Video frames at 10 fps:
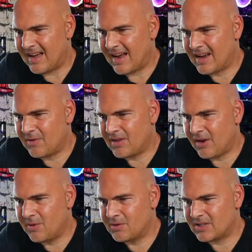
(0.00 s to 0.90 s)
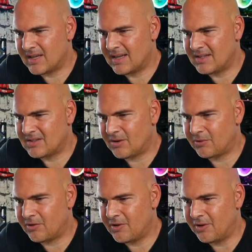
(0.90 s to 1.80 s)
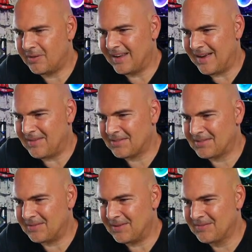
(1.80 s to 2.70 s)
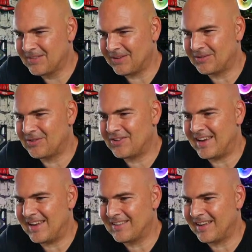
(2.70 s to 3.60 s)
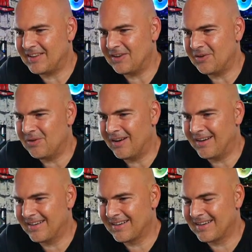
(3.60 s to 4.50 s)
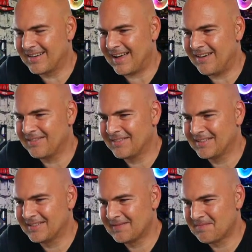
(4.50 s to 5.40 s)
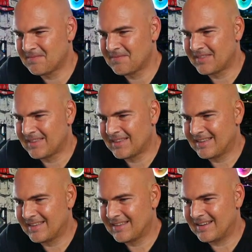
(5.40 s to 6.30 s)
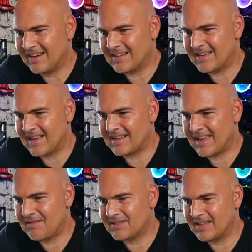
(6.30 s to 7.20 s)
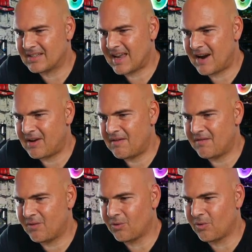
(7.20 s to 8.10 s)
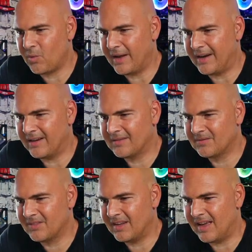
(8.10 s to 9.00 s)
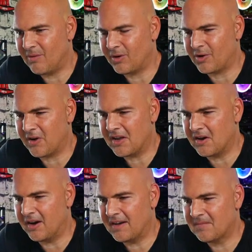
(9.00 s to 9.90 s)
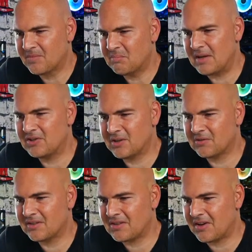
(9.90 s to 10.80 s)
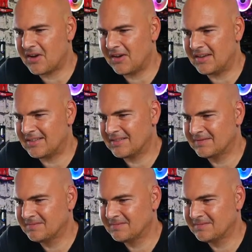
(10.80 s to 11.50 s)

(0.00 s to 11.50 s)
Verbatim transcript: Angry Doge says, Doctor Who, yeah, that's the one. Dr. Jake, thank you, Kev. ClickTech, Kev says, Kerry for the win. Yeah, what a great guy. Ben Shields says, hi guys.